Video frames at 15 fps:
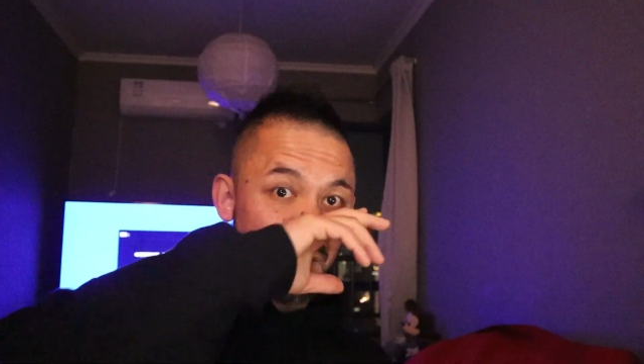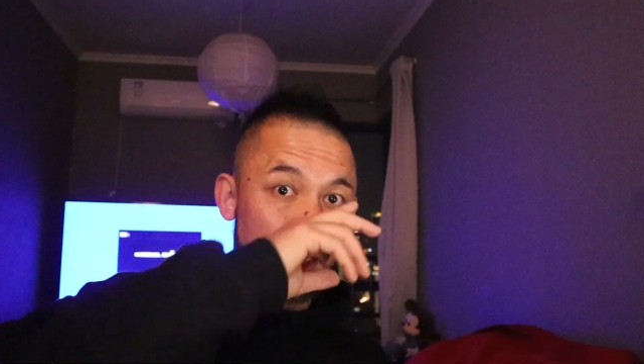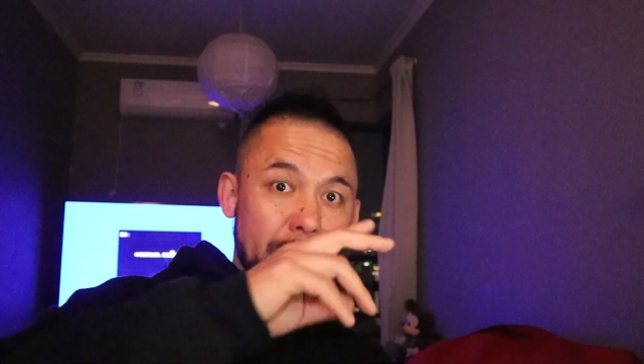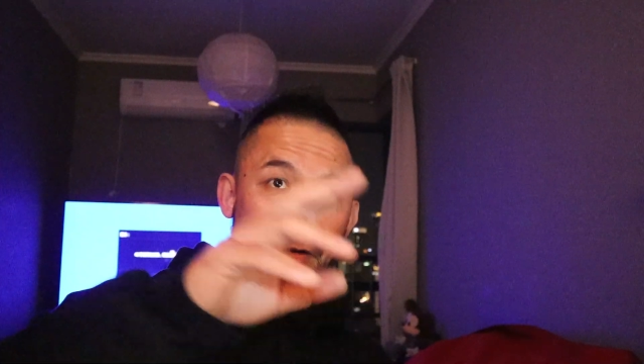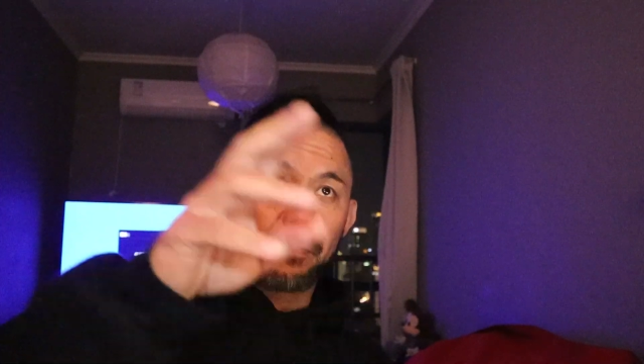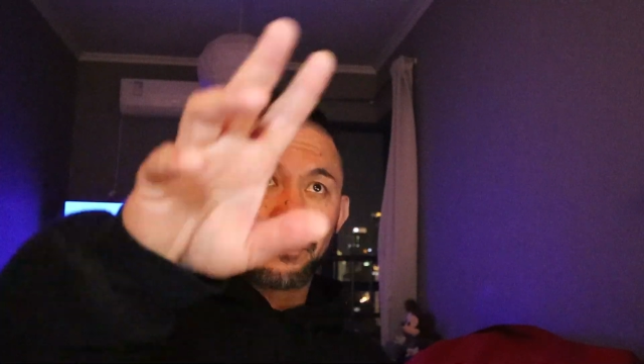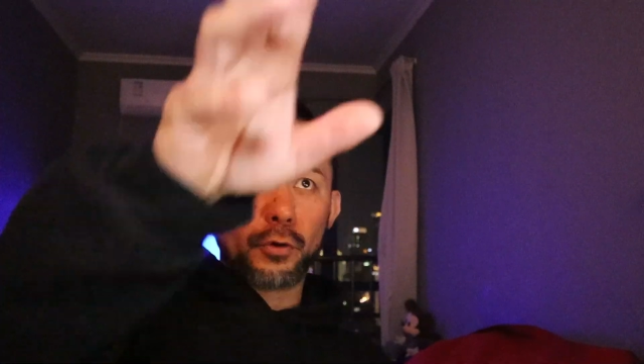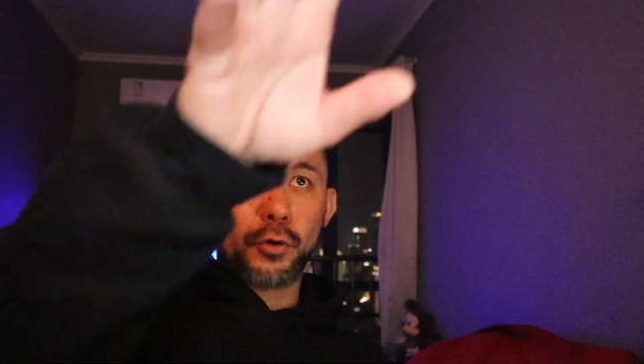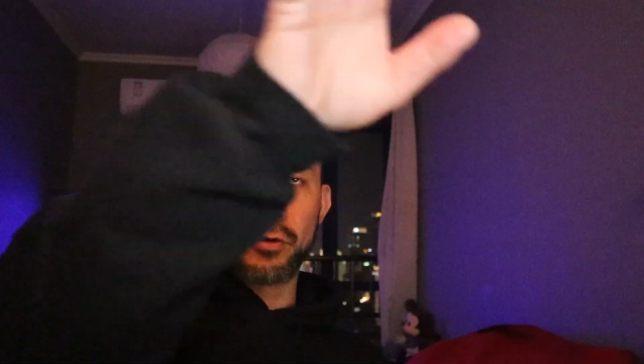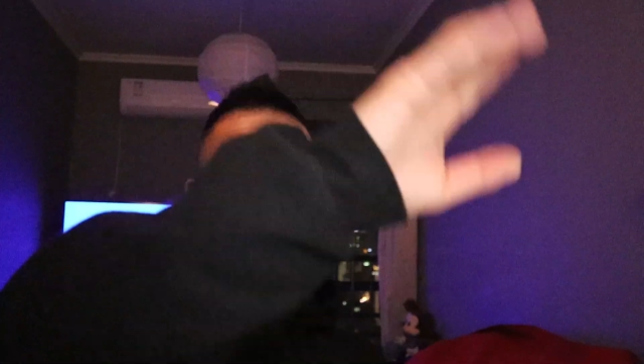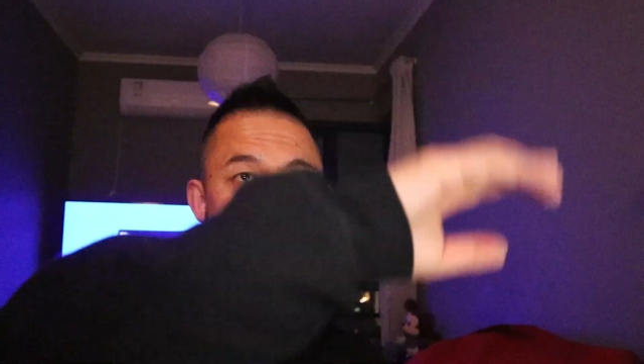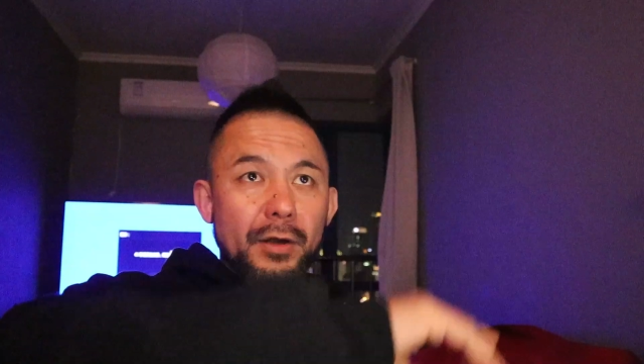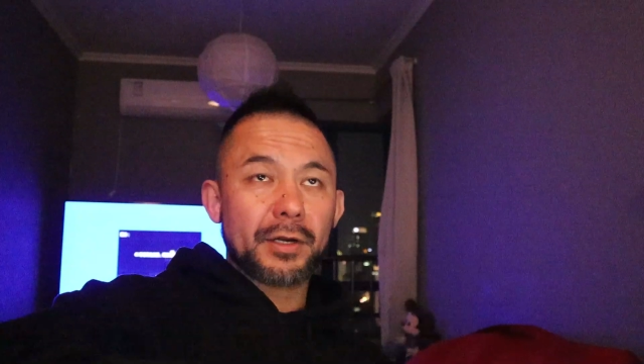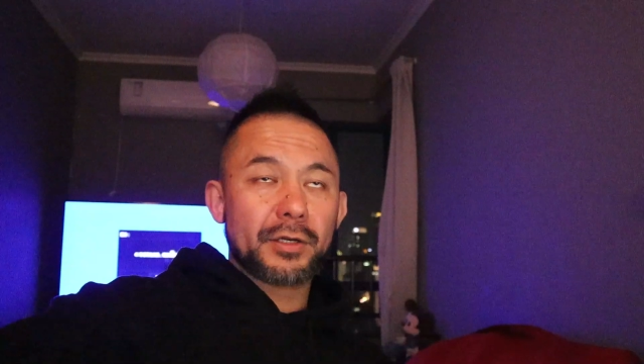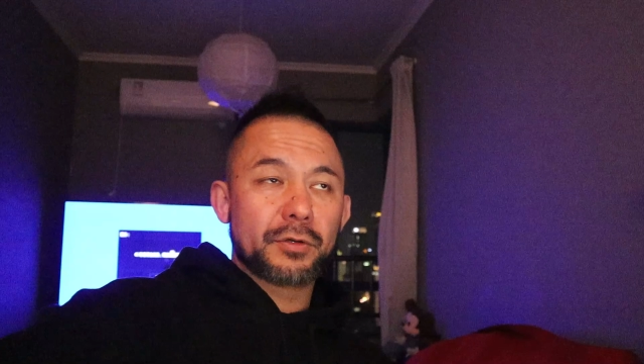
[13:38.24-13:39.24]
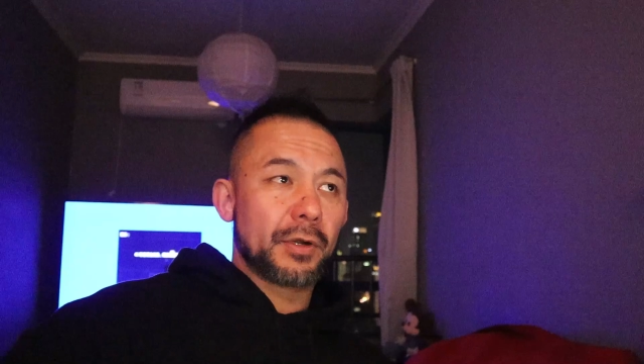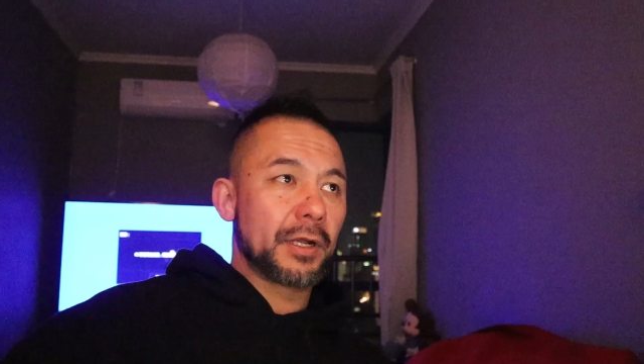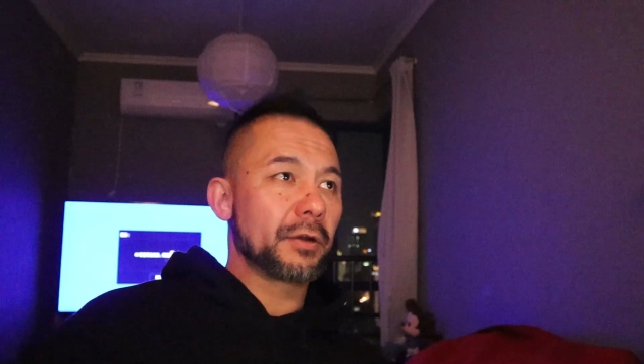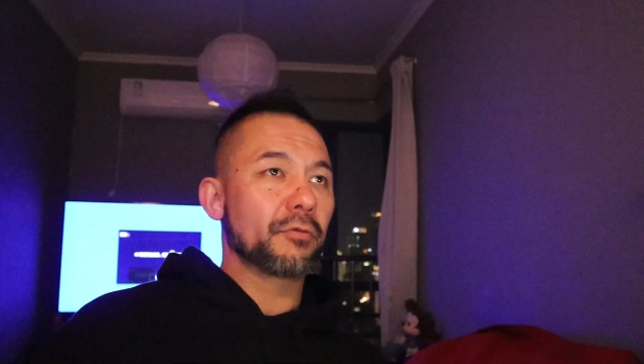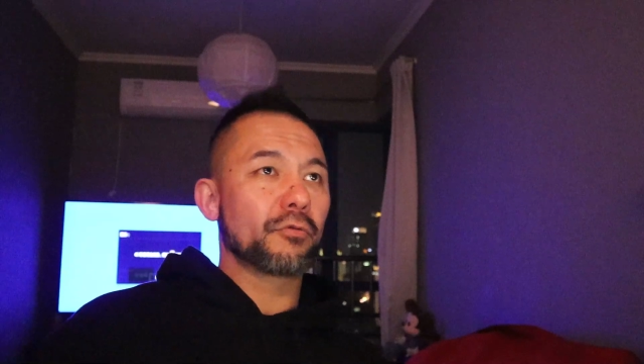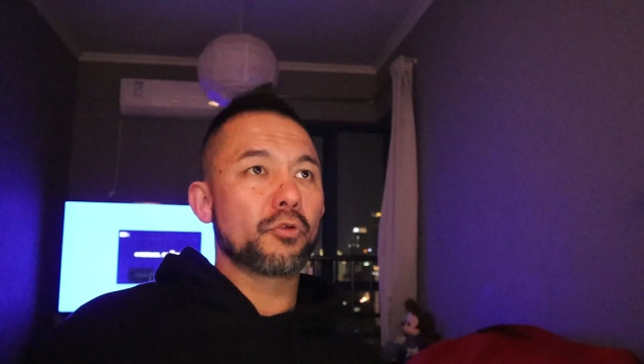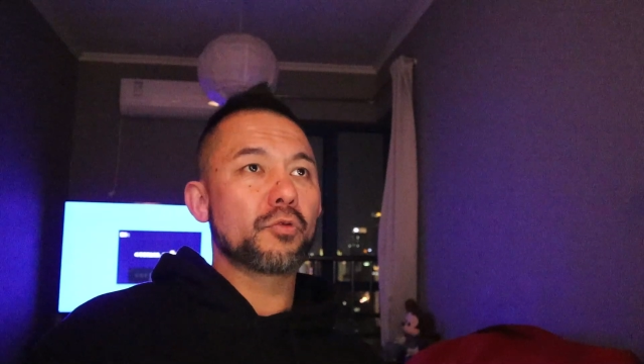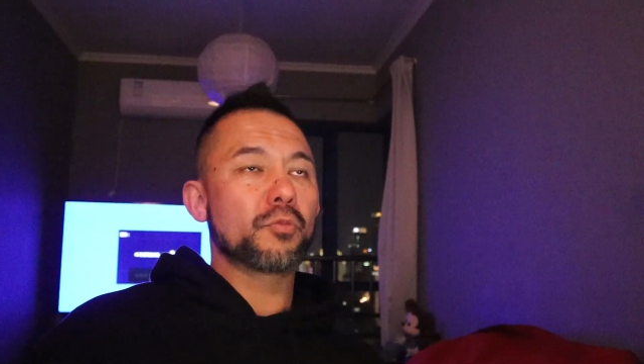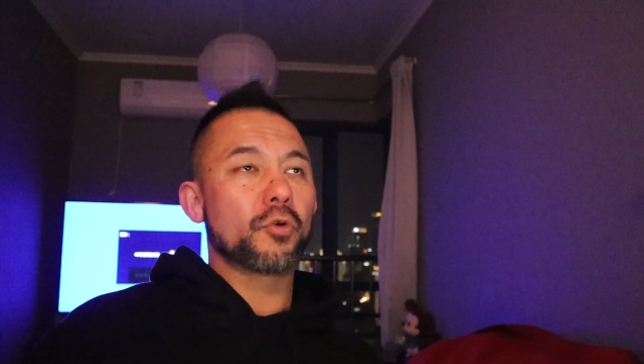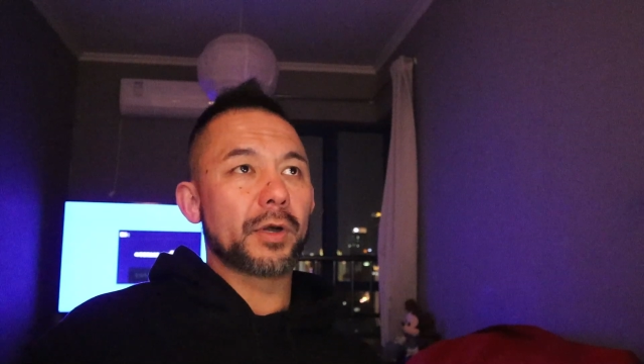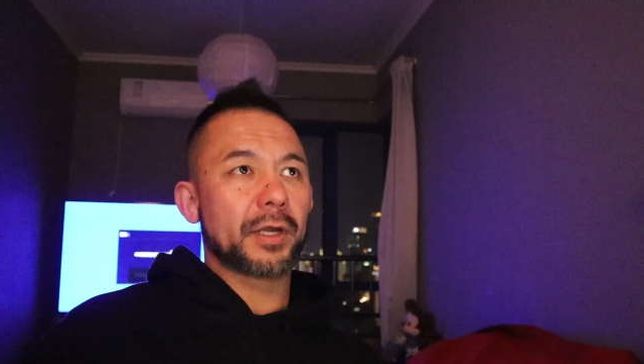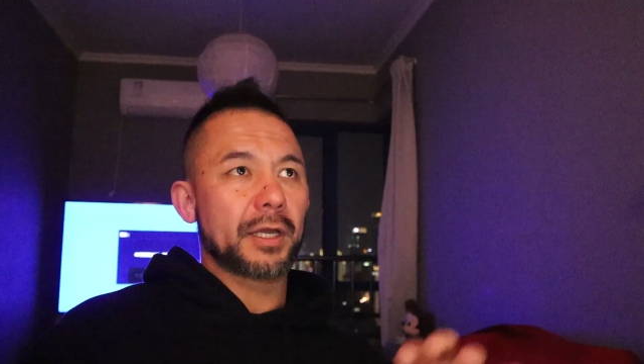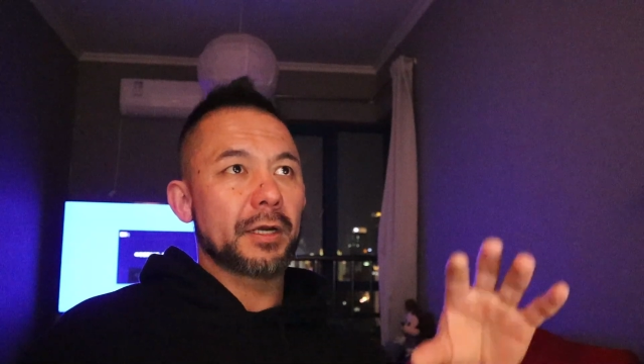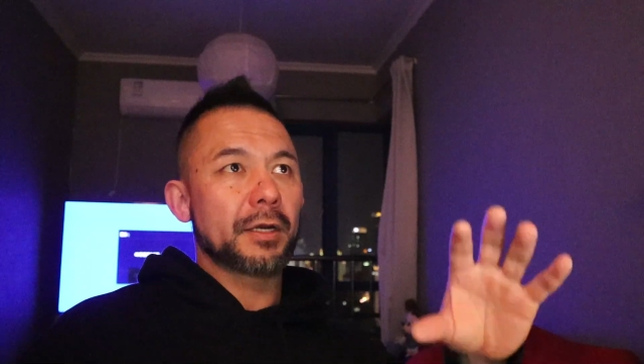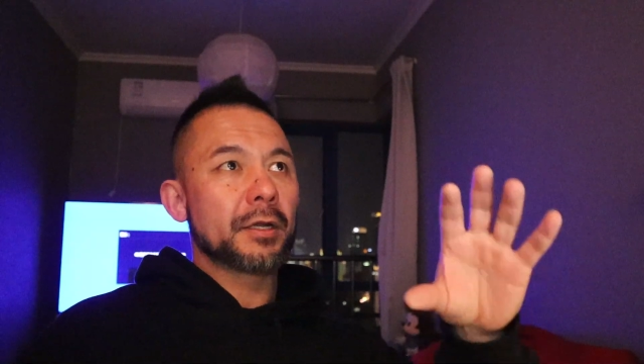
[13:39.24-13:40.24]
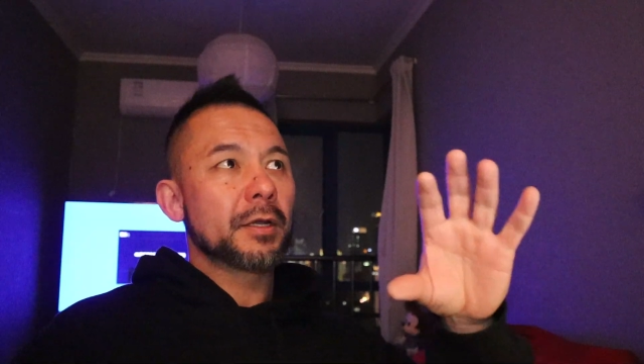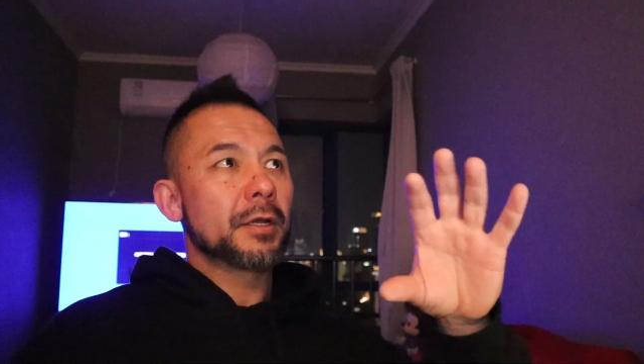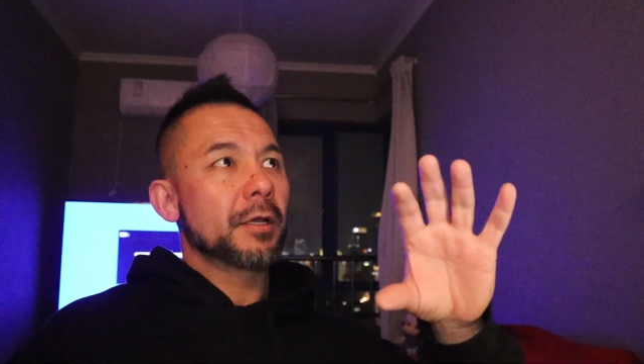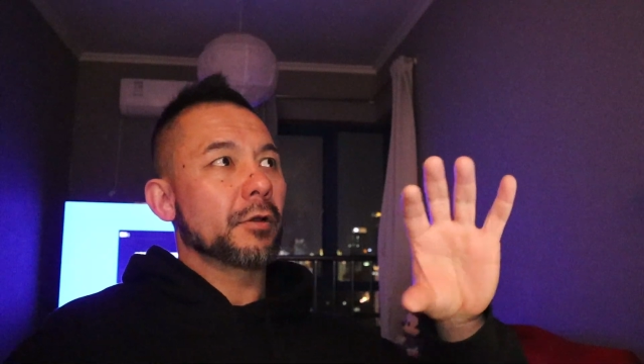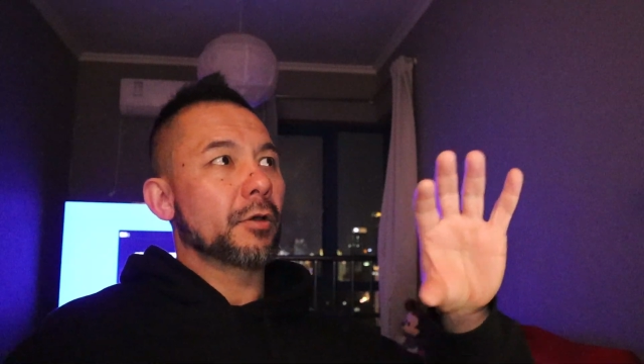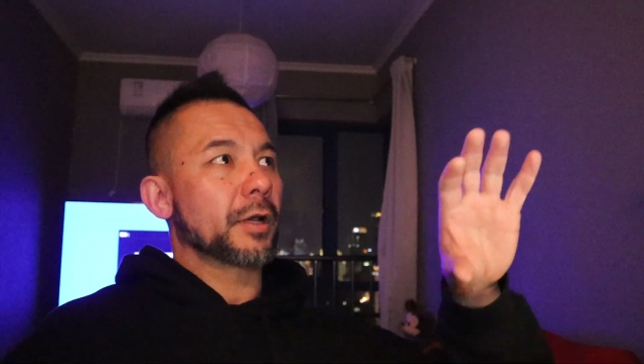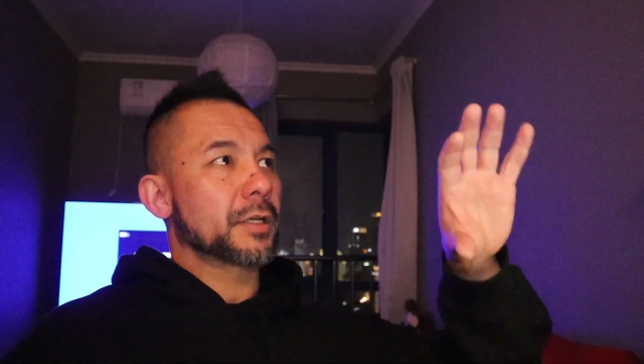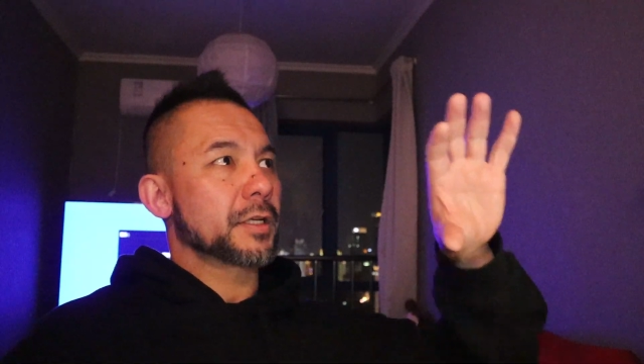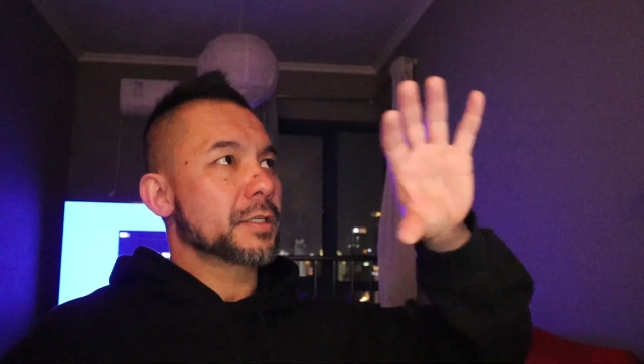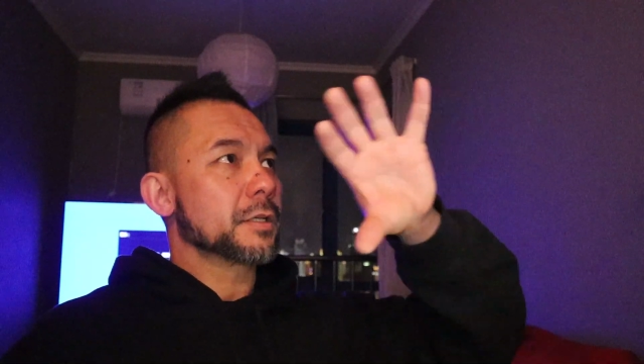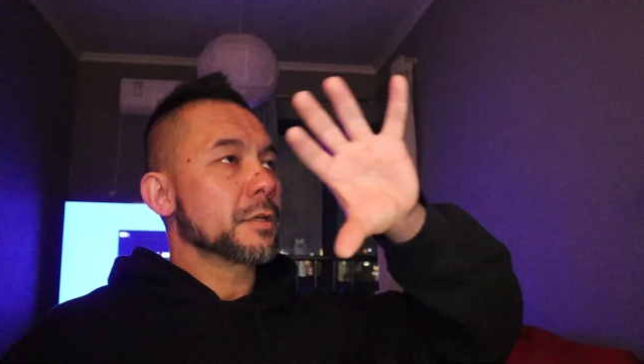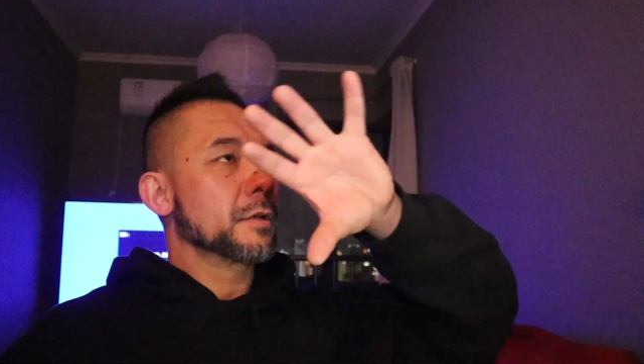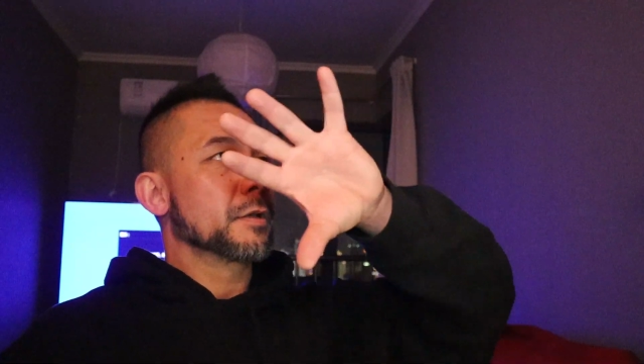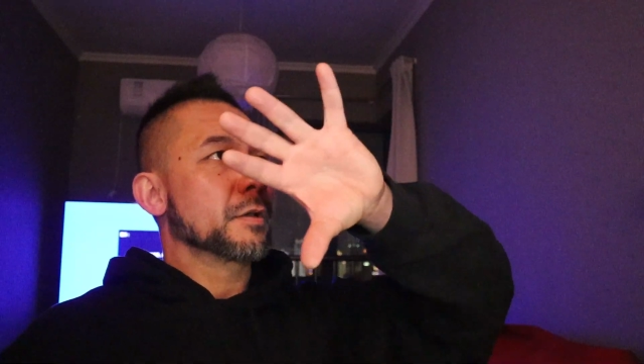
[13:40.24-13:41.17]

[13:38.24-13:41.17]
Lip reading: It can float around in a room, or it can like just